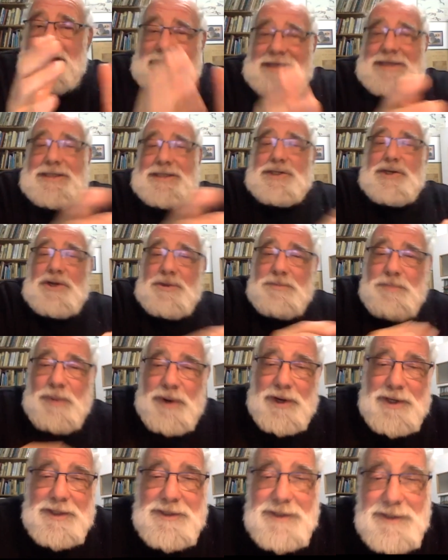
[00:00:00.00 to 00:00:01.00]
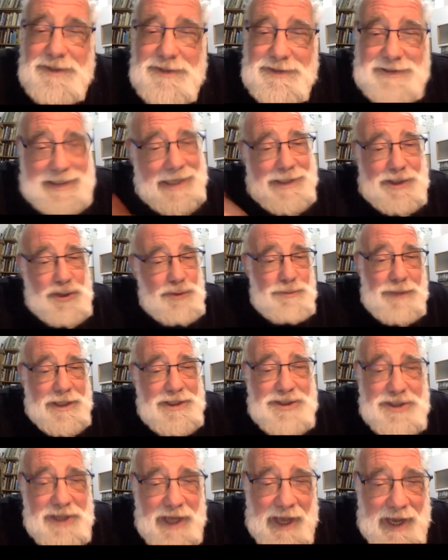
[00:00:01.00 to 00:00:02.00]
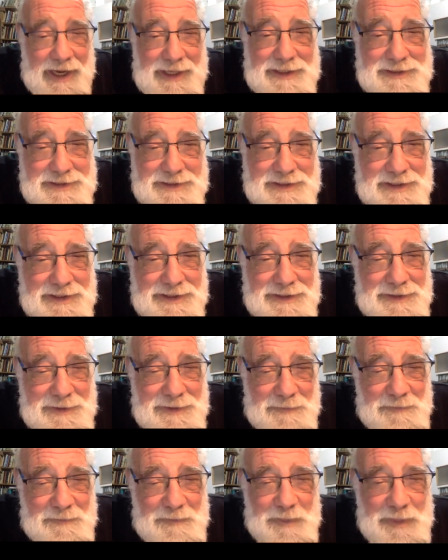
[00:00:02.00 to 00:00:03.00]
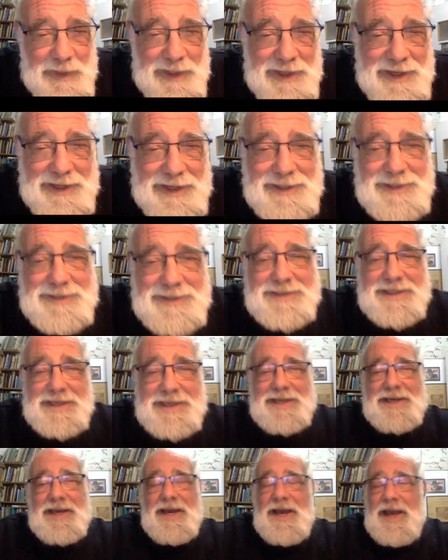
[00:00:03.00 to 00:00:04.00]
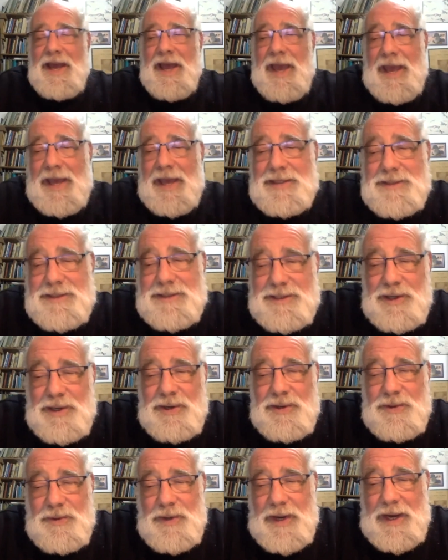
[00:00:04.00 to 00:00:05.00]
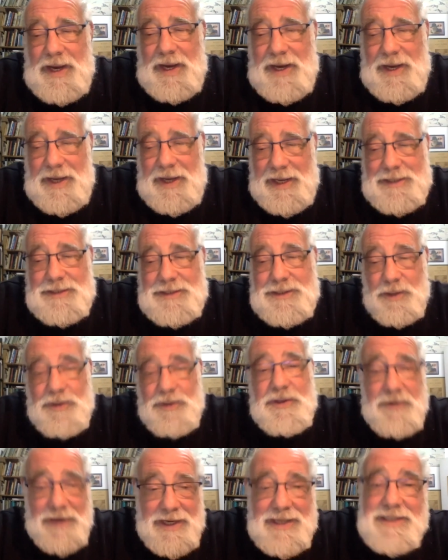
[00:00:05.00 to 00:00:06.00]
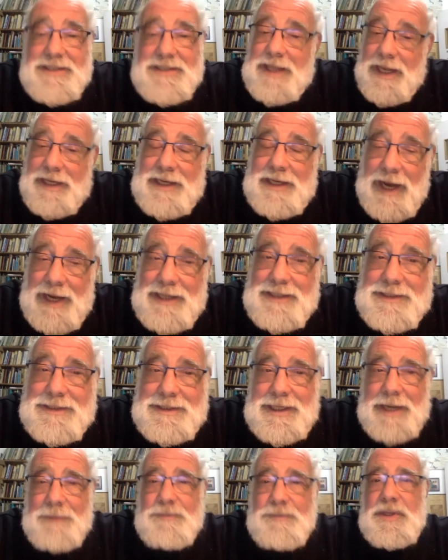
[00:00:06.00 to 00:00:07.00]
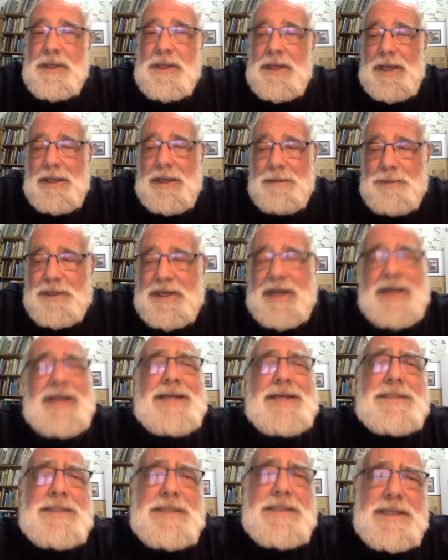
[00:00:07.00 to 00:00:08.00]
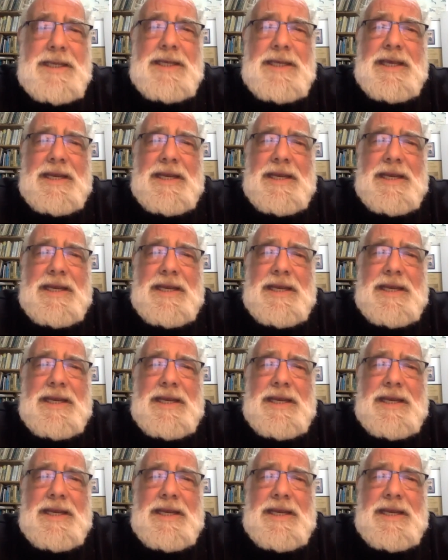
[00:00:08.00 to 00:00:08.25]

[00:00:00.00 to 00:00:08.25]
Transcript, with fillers: eastern part. Is that too much to ask? You see? And so there is that concept, but it isn't